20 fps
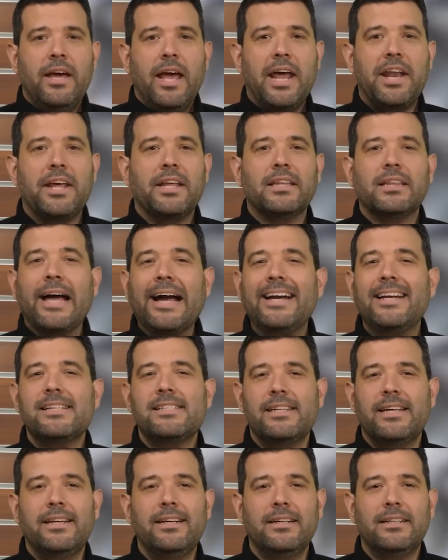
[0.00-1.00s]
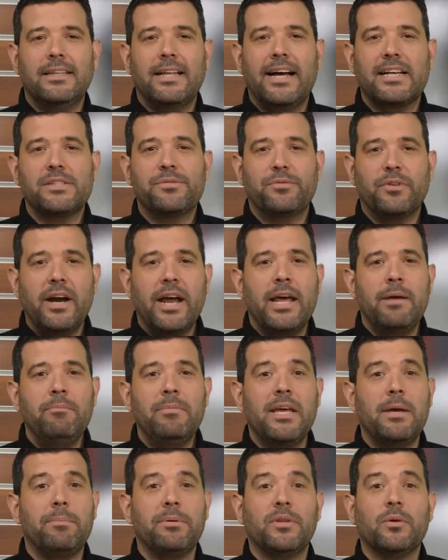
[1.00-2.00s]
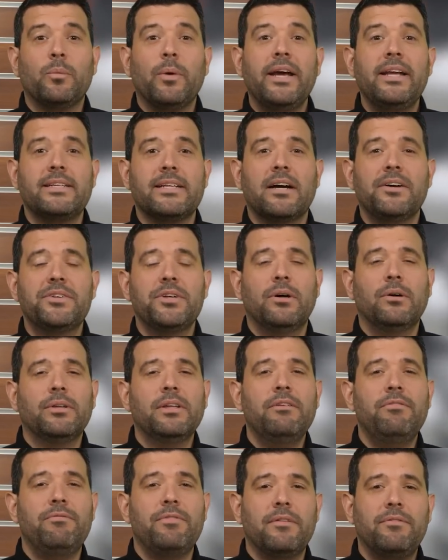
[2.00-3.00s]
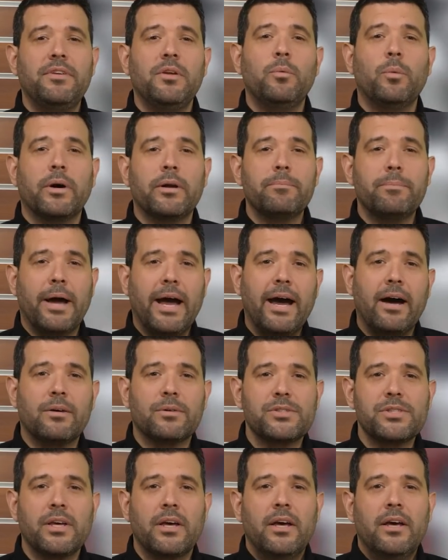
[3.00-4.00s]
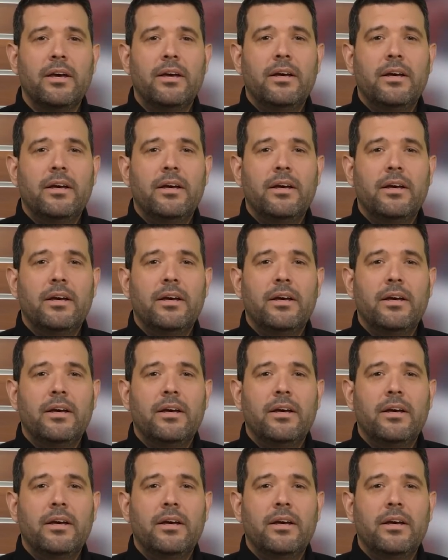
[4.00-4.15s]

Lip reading: and a lightest in-class frame, keeping the weight down to only 51 pounds.